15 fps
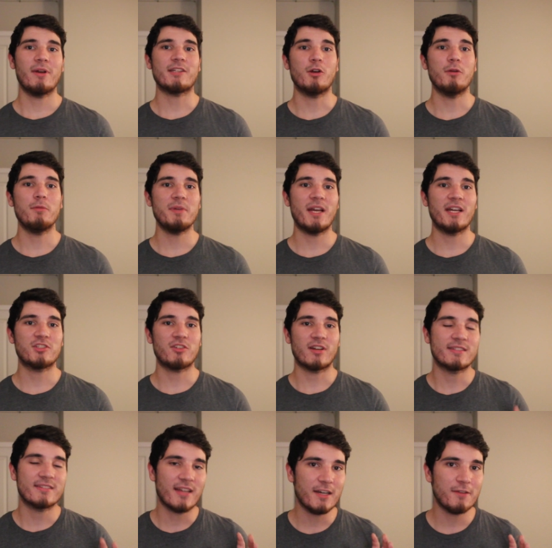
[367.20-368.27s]
hope you guys are
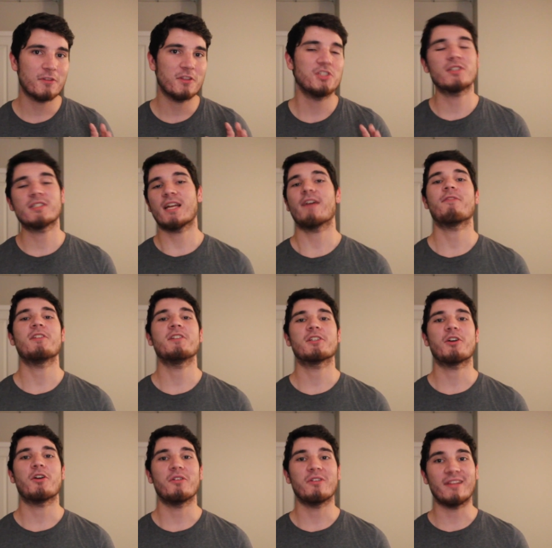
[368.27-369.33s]
excited for this year's Advent of
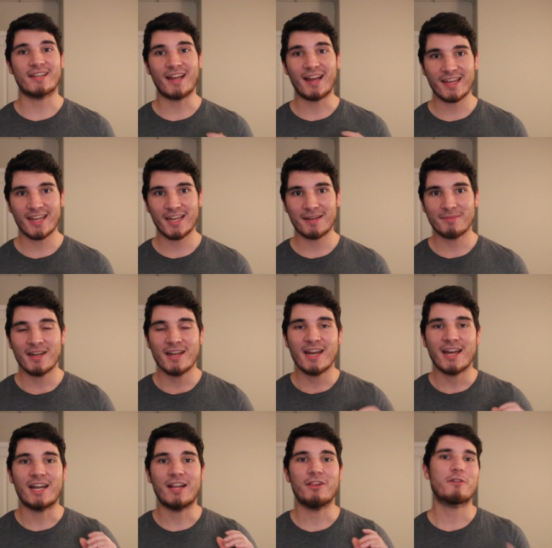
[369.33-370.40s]
Code like I am,
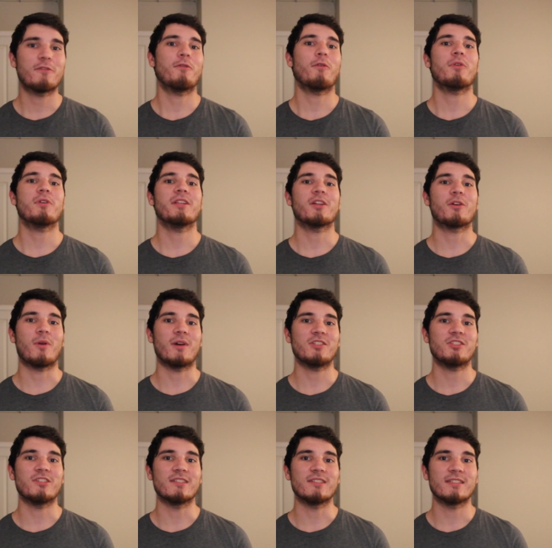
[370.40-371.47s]
and I look forward to the
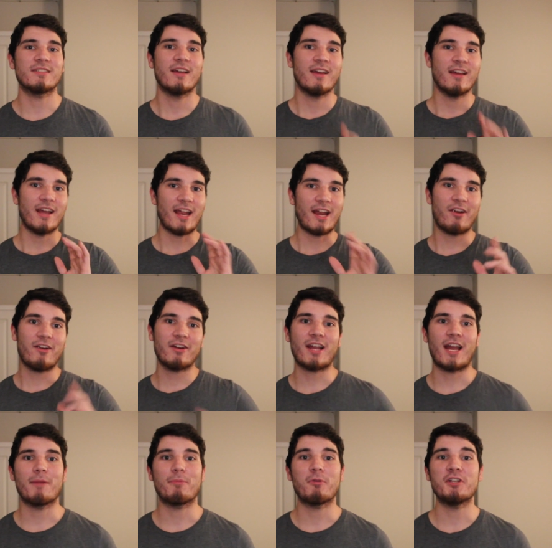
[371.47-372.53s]
questions. Eric, I
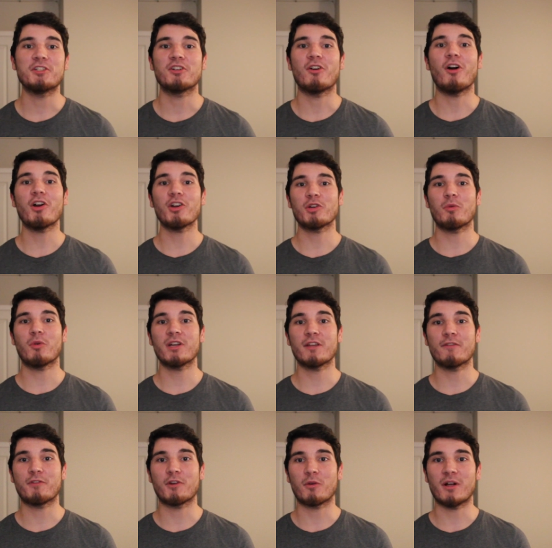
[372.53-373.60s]
appreciate all your work if
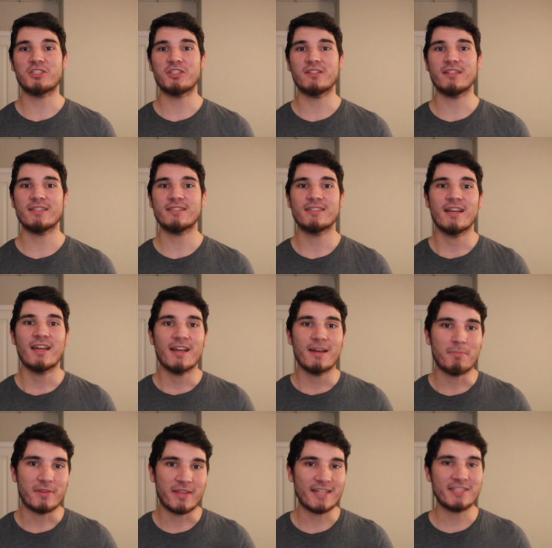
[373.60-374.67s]
you're watching this,
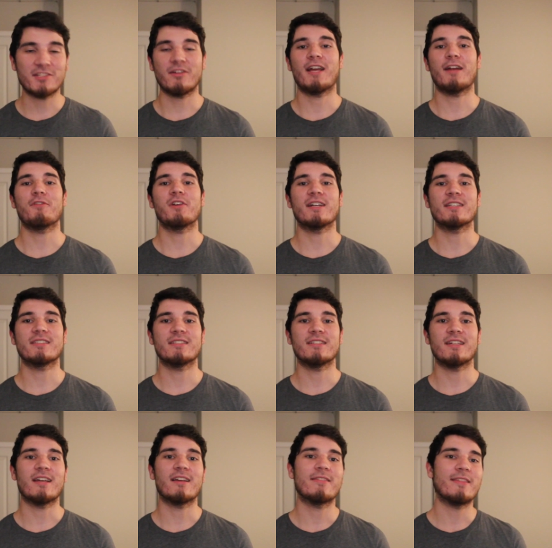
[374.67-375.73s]
but that's all I have for you guys
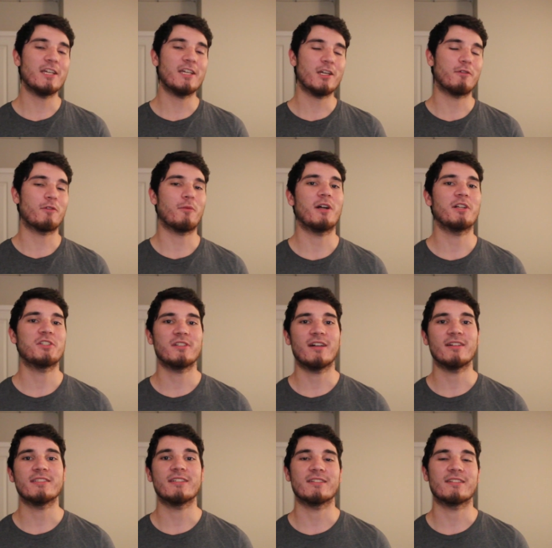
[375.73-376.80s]
today. Thank you all for watching. I'll
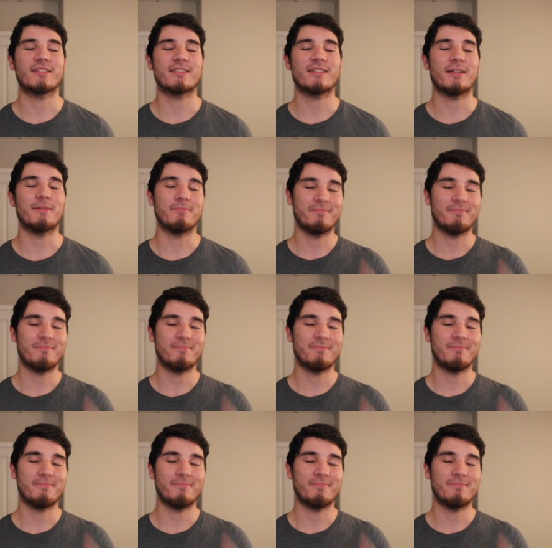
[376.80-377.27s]
see you guys next time.